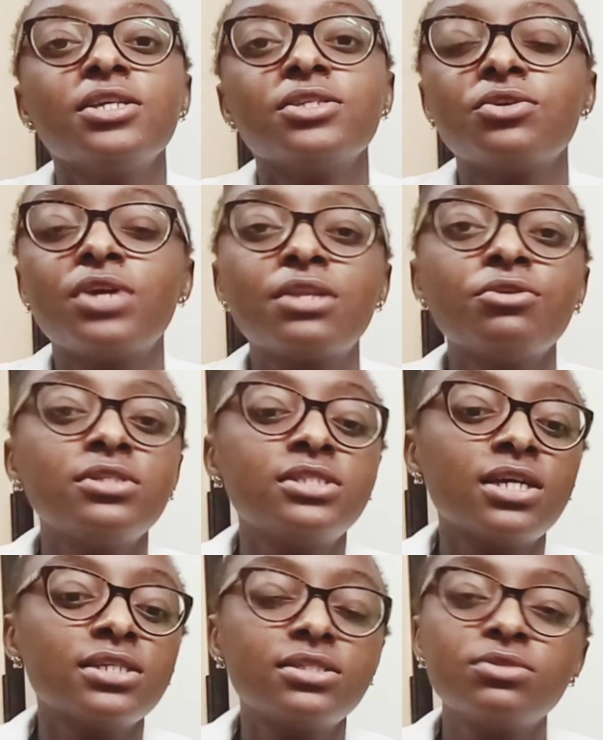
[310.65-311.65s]
So you're not
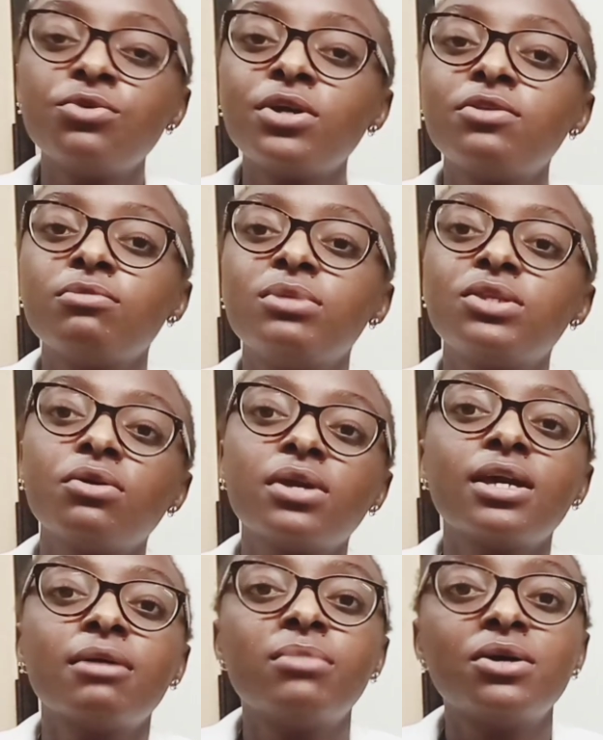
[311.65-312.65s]
just going to be
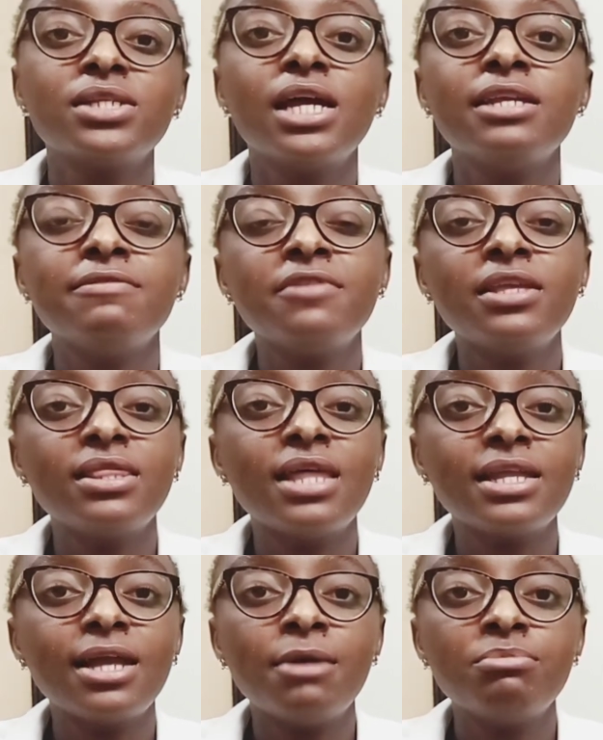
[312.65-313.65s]
talking about an event
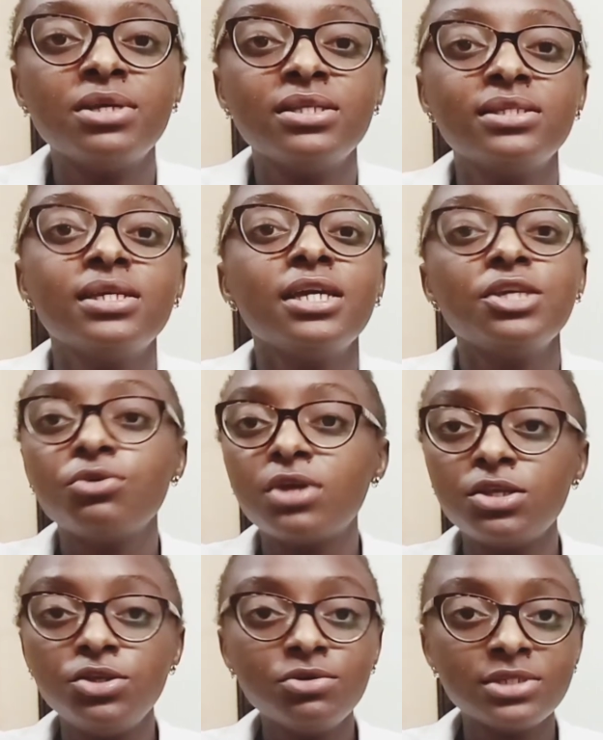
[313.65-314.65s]
that happened. You
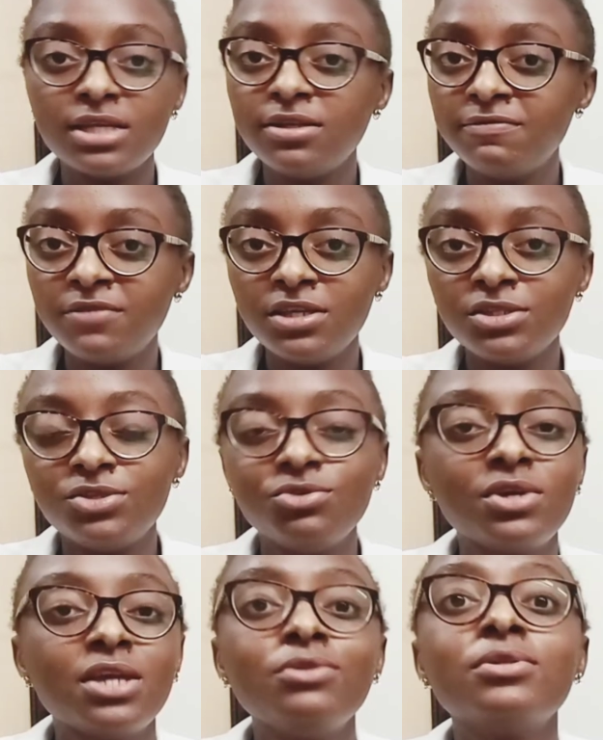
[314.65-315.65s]
can use an event,
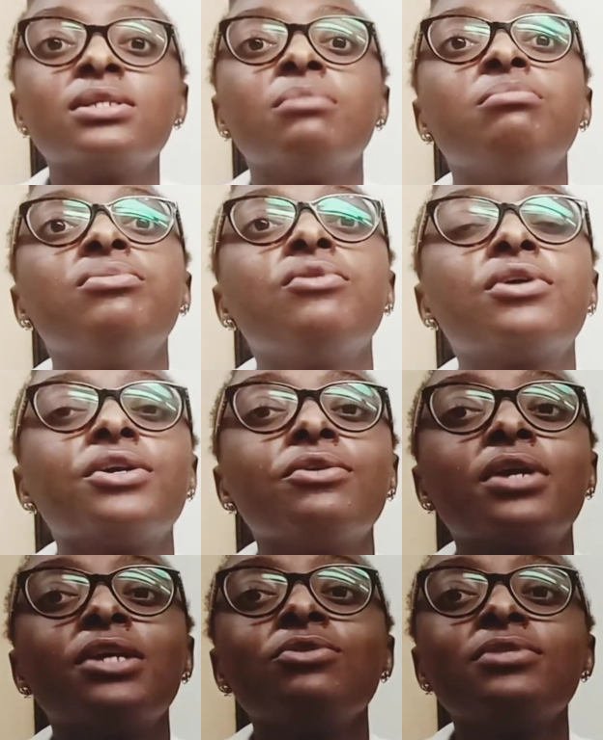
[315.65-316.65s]
you can use a book, you
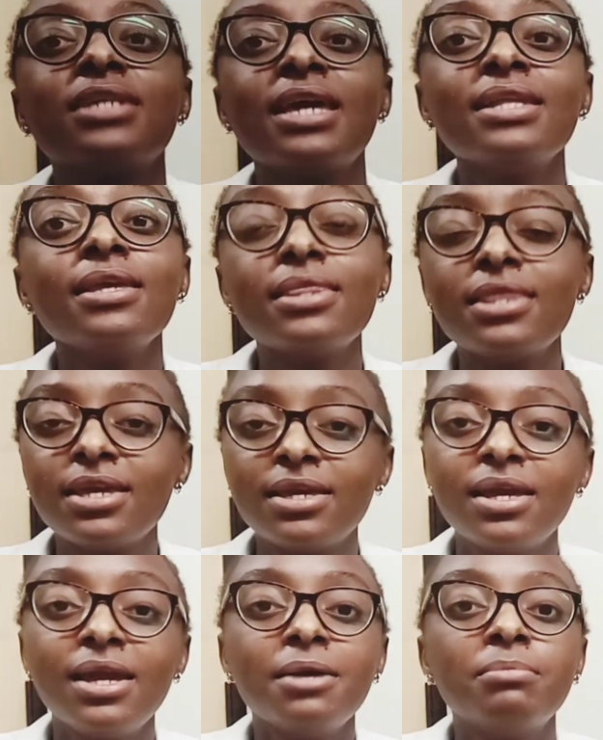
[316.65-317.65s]
can use
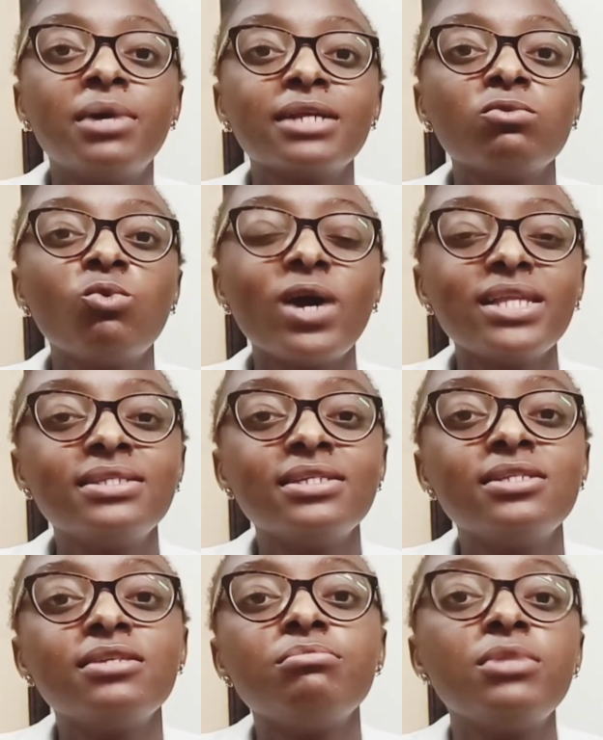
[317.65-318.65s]
anything, but what
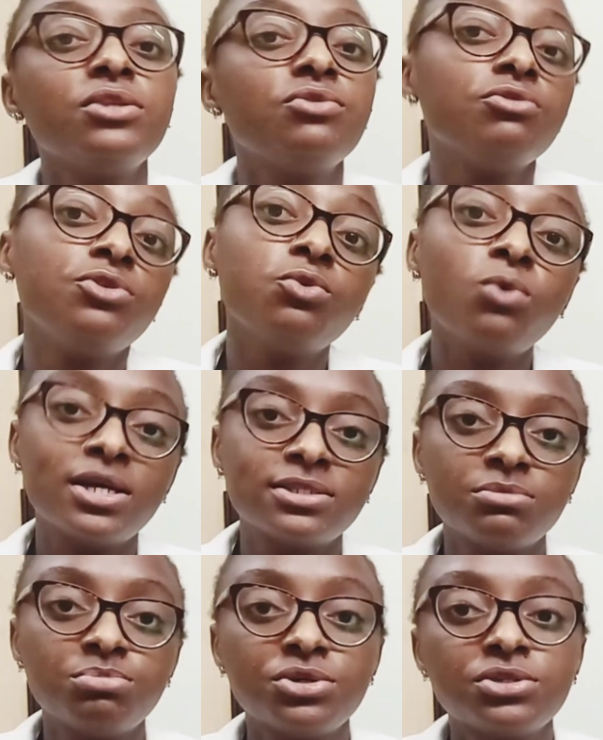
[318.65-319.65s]
did it mean to you as
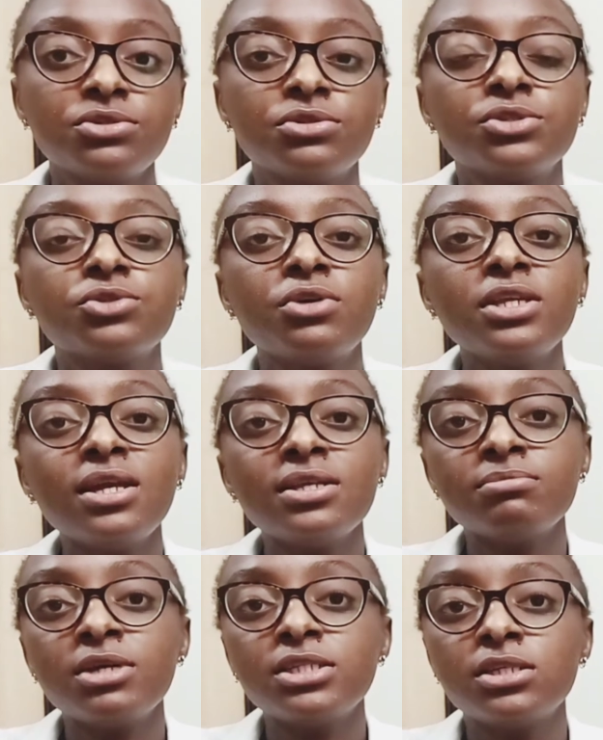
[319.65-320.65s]
a person? So in
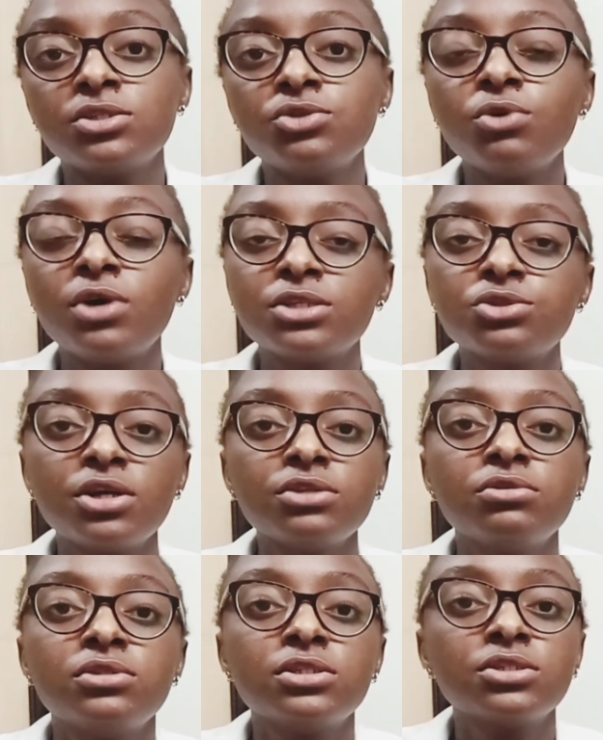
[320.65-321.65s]
as much as you are trying
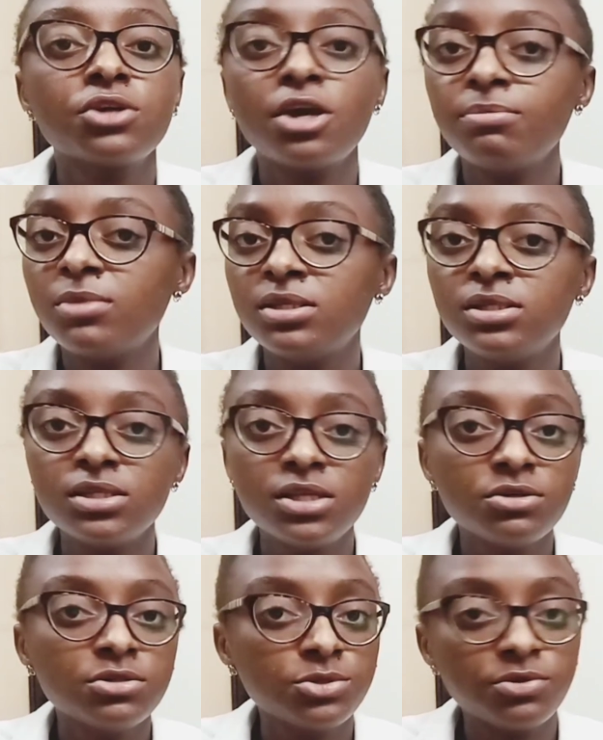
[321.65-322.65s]
to describe the
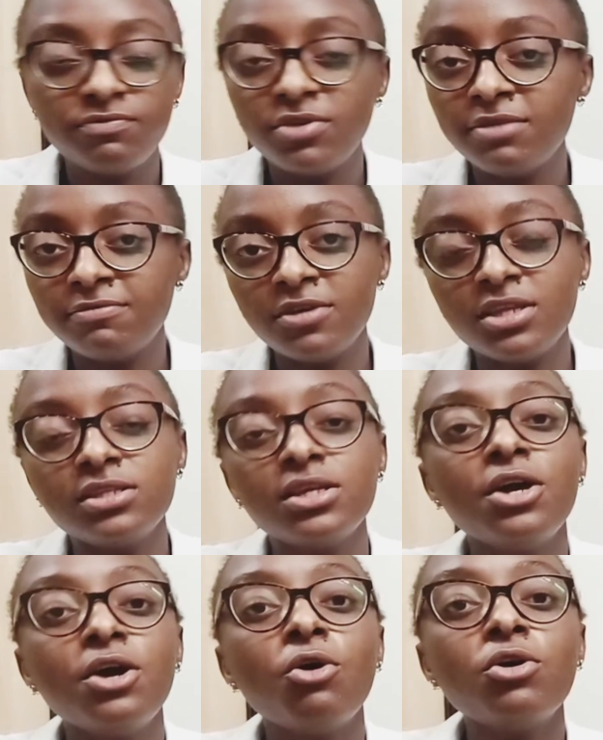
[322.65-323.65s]
details of the
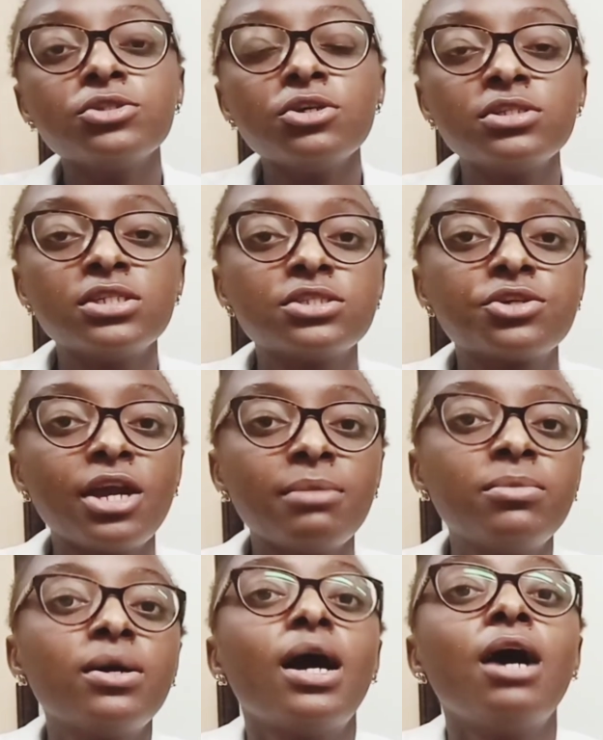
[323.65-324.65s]
event, also
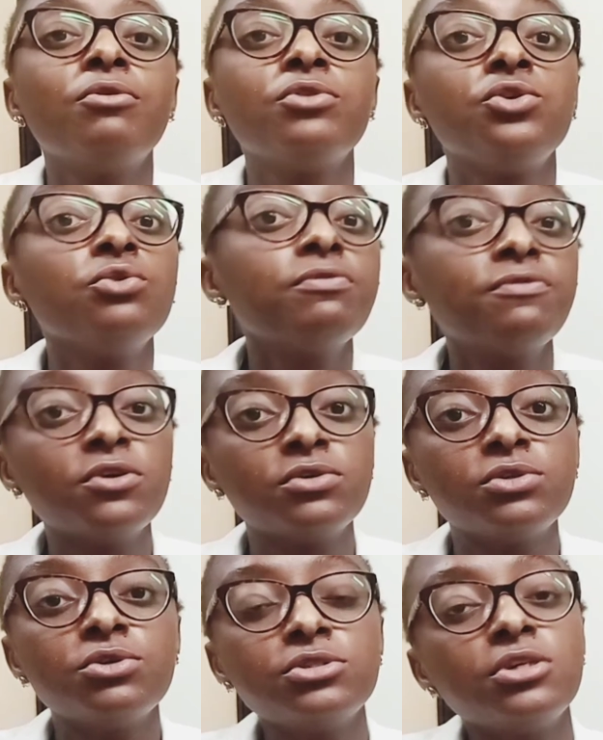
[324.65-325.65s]
describe how you
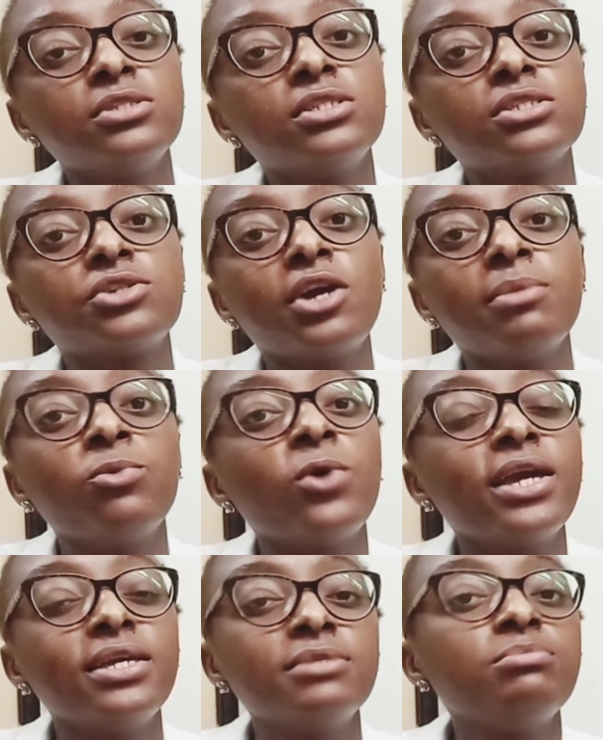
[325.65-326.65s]
felt, also describe
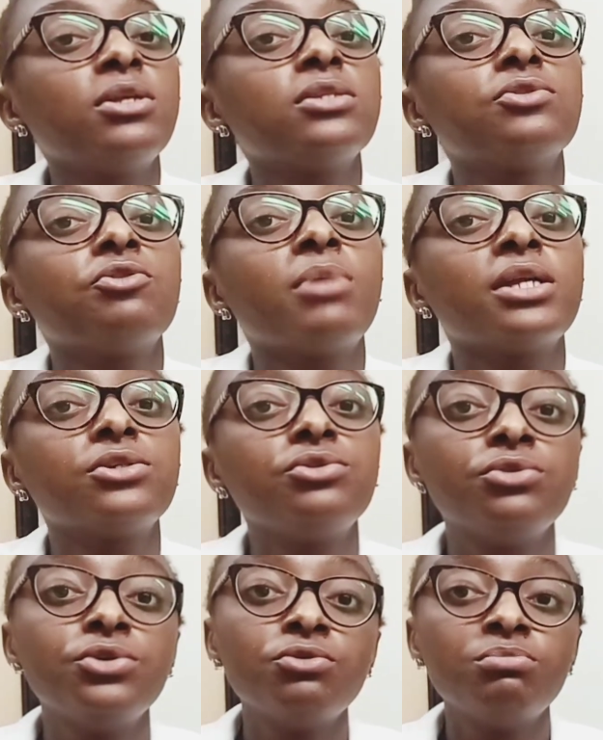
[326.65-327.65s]
why it meant so much
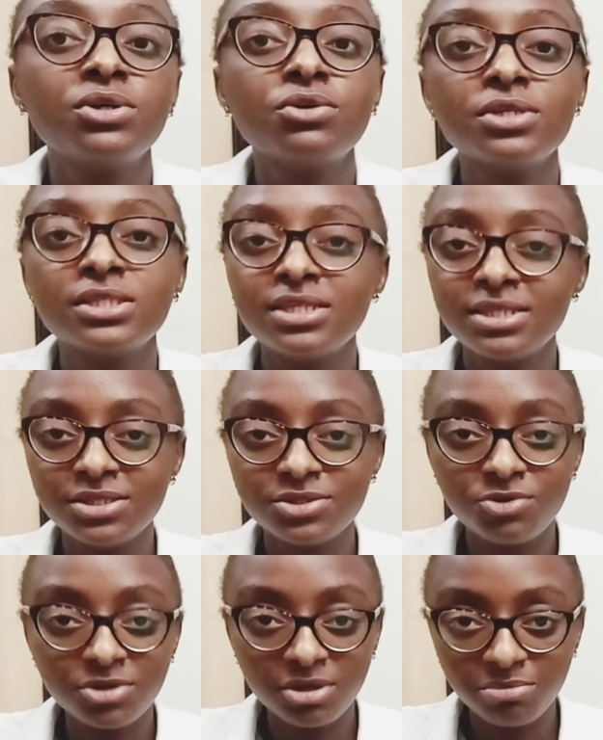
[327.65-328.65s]
to you, because it is
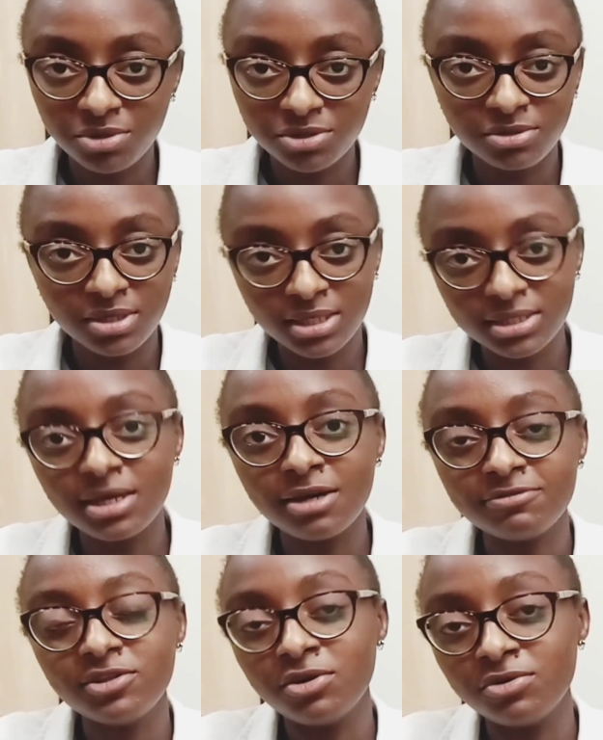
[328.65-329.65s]
called a personal essay
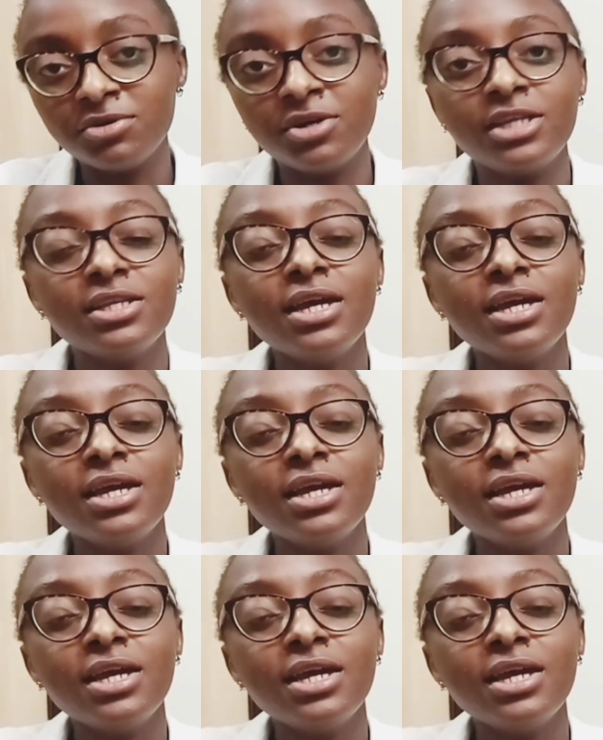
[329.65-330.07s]
after all, right?